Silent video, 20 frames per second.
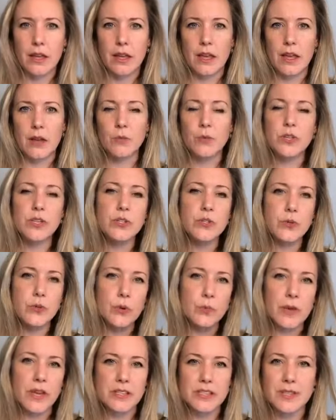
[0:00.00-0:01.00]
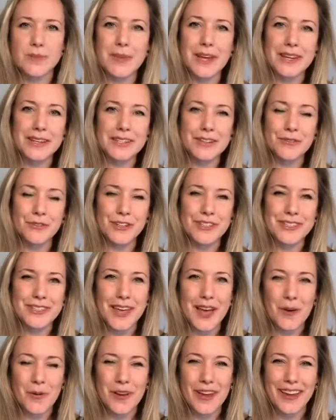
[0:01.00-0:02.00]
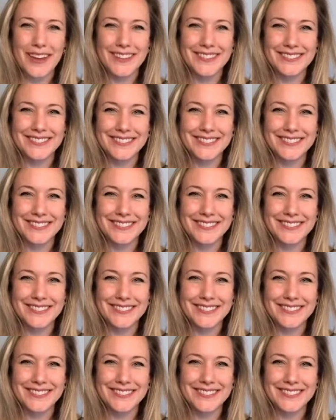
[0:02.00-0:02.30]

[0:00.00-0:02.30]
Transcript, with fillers: and really do your best to make a difference that way?